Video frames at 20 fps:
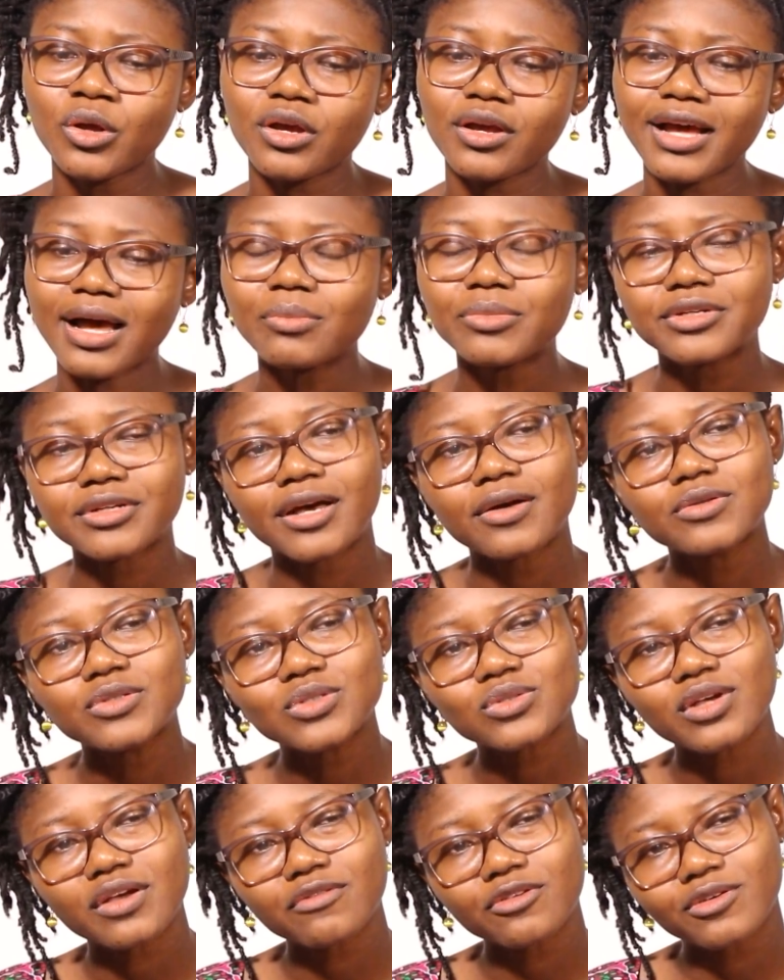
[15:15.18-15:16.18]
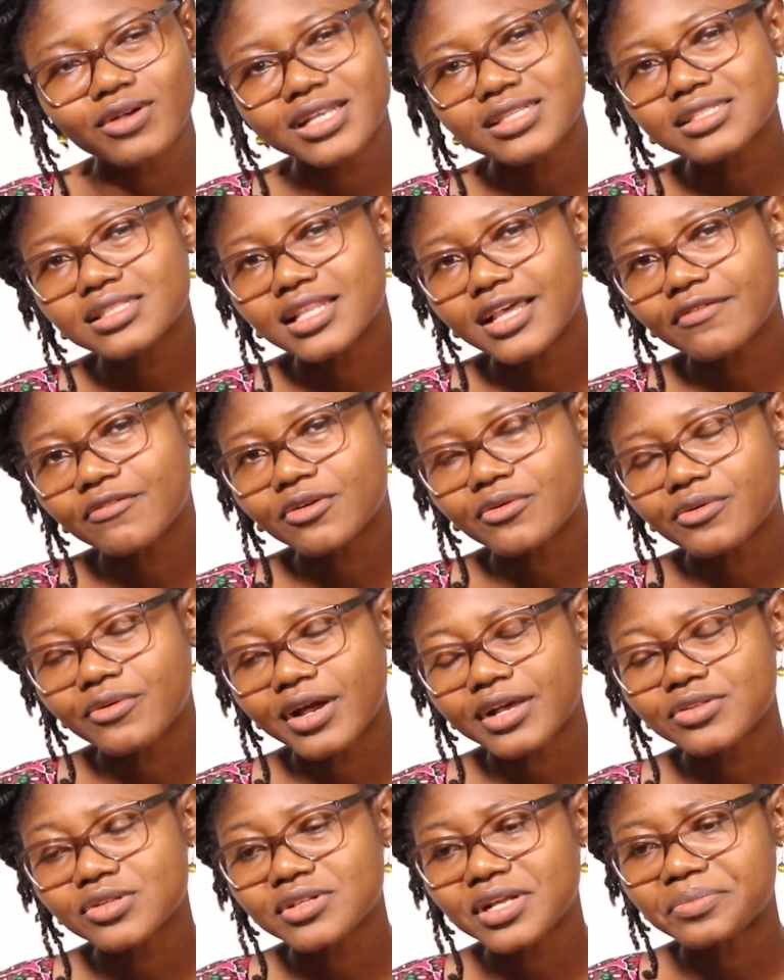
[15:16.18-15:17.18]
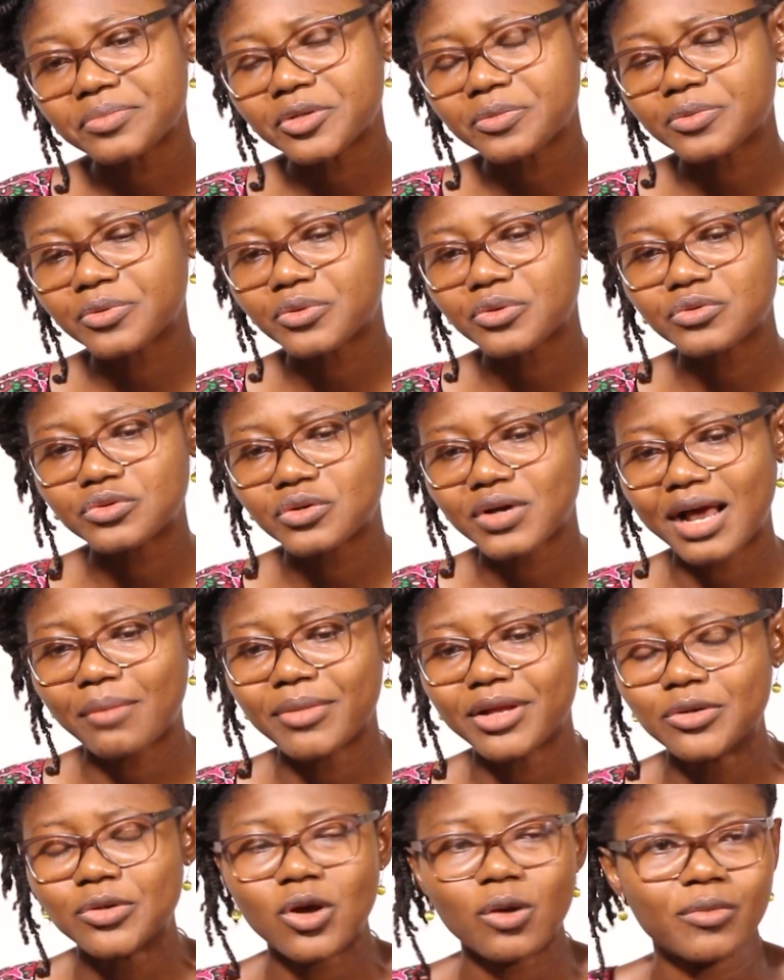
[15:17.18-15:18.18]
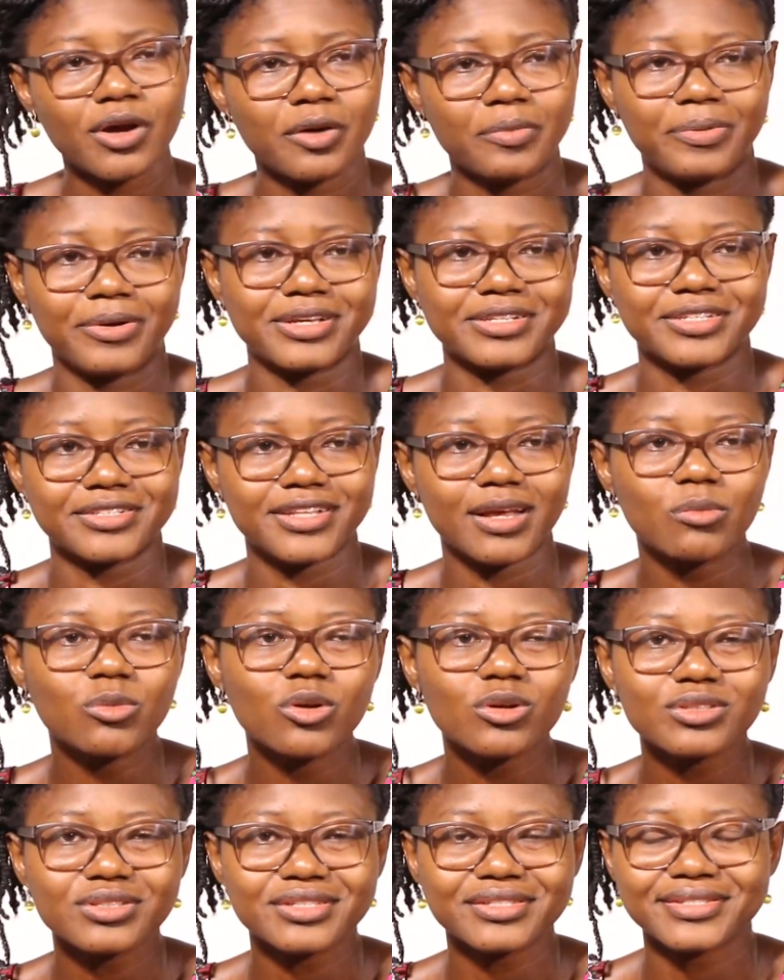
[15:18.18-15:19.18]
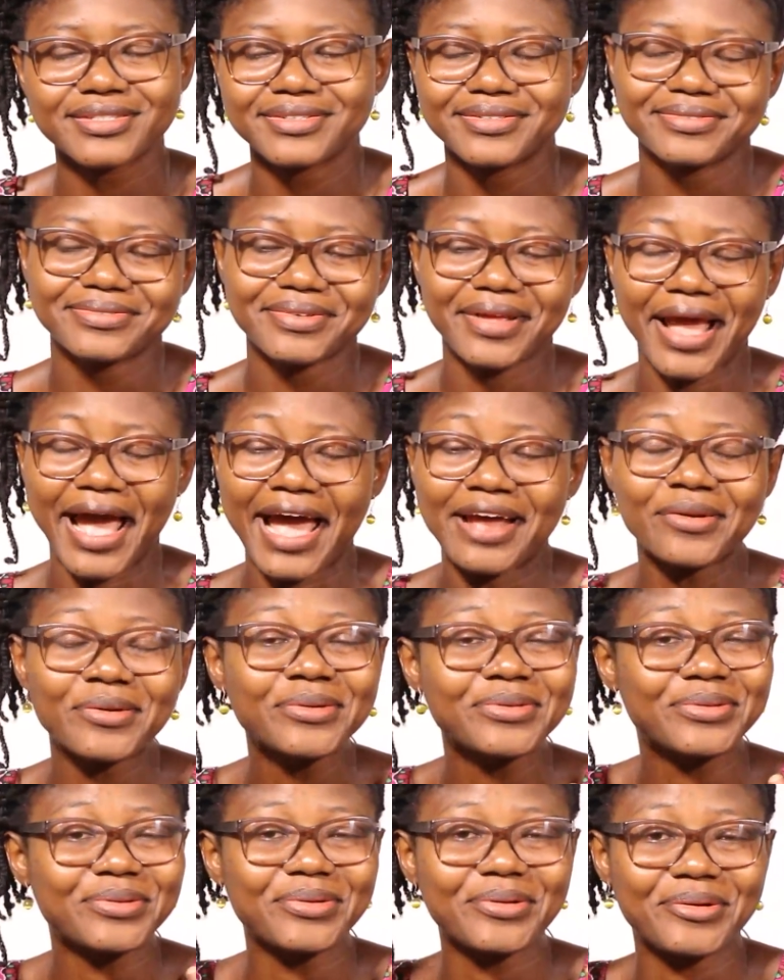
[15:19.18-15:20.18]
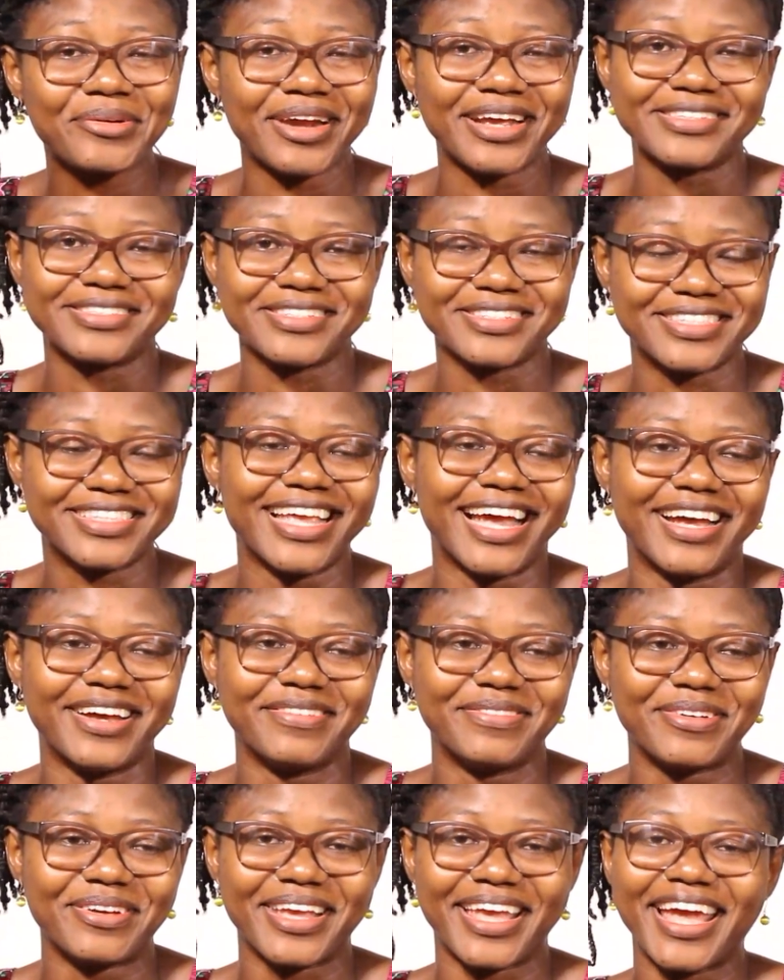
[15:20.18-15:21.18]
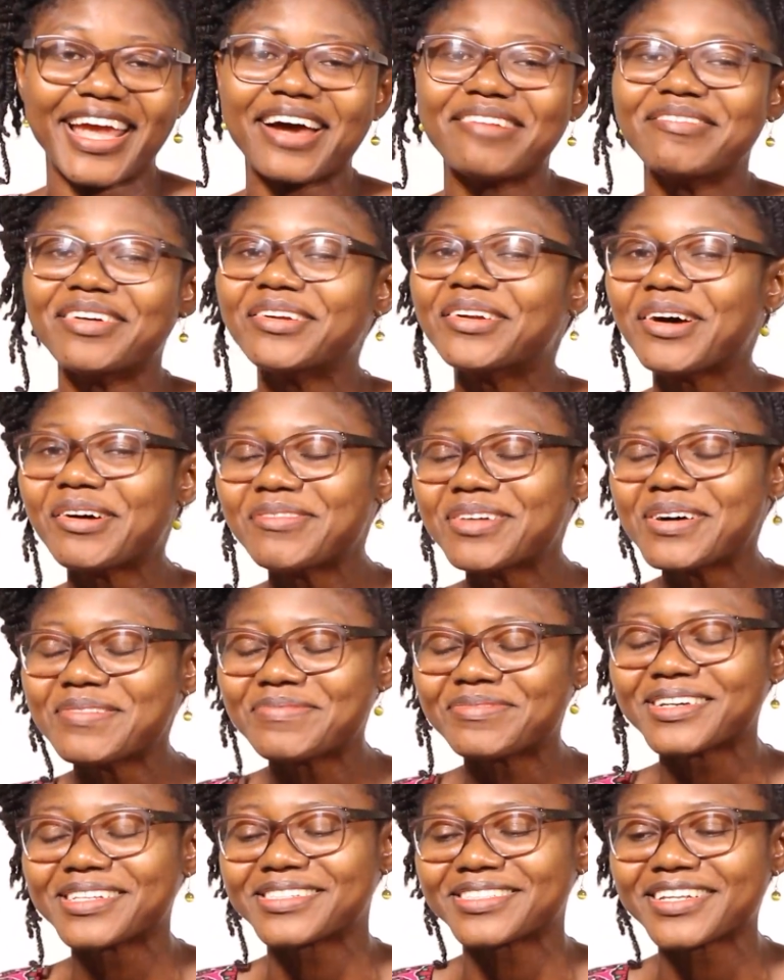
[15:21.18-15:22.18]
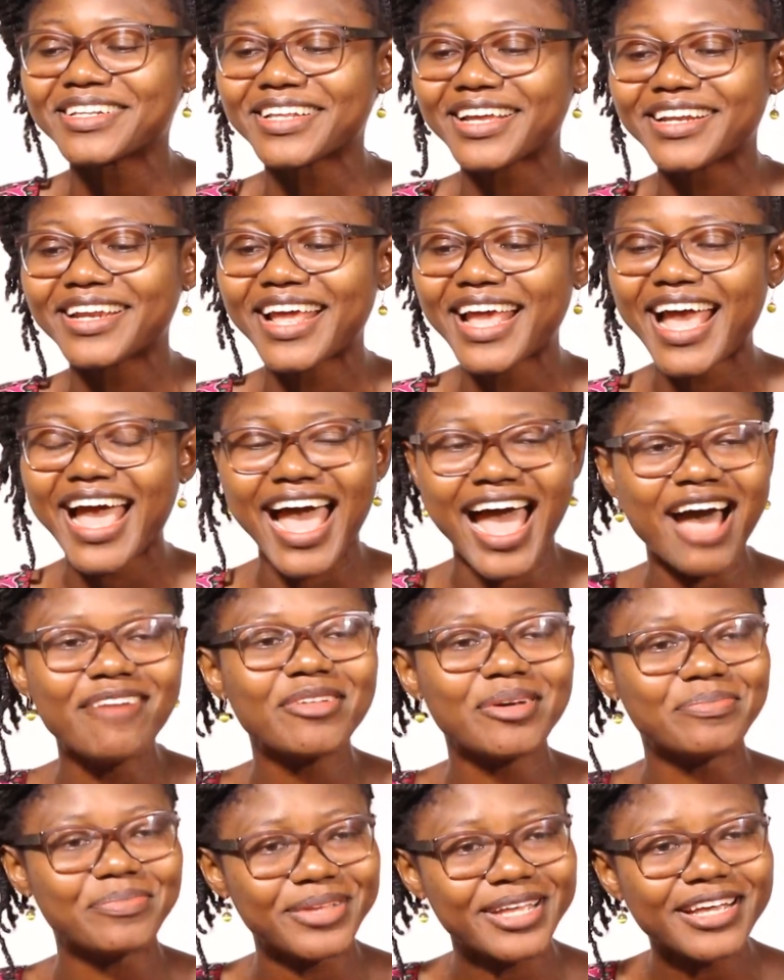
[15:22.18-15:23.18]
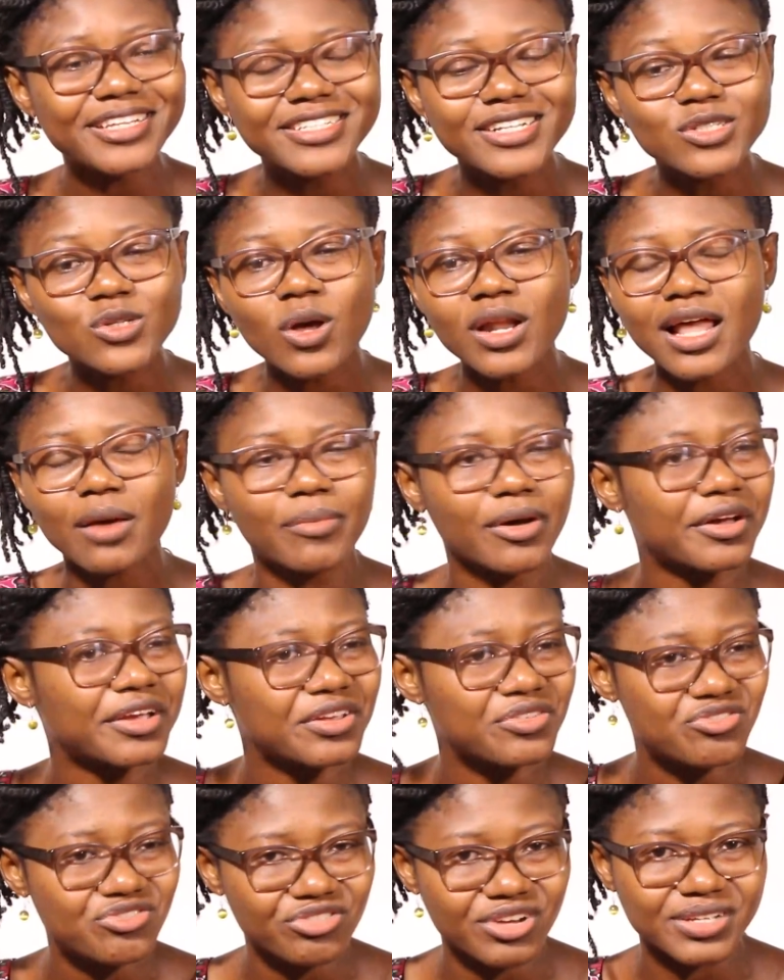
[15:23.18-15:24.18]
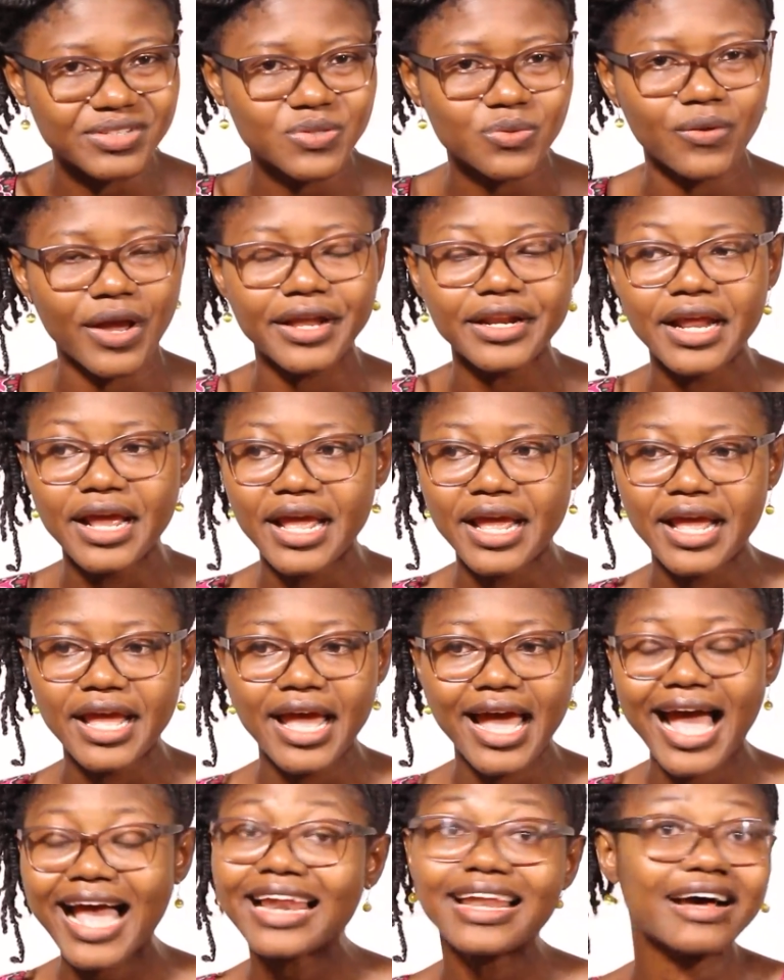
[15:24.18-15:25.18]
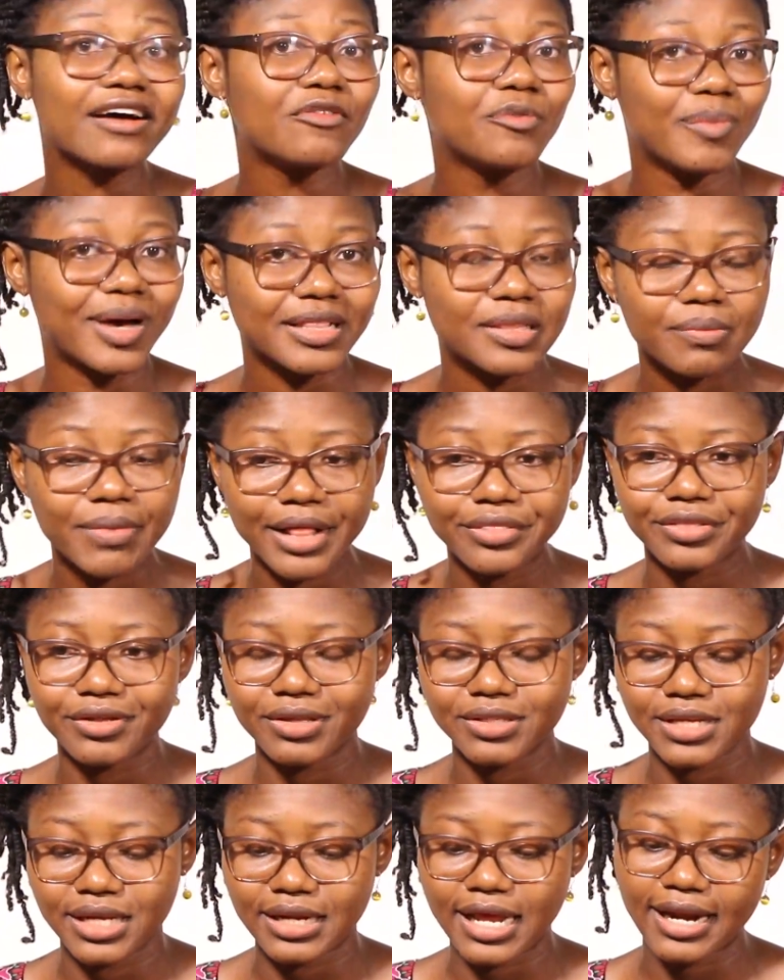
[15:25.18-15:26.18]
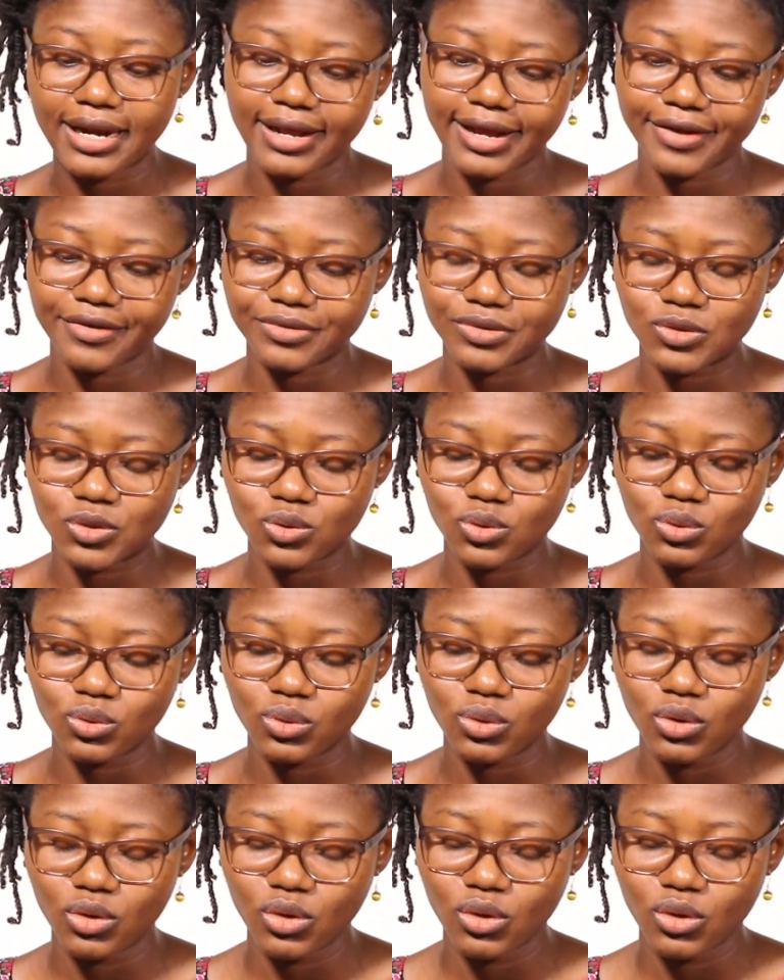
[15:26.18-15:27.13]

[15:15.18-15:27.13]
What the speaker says: come down to everyone's level, right? So that people know I'm a normal person. I don't do crazy stuff, okay? I'm a normal person and have a PhD. It's all about interest, right? I love mathematics and I like to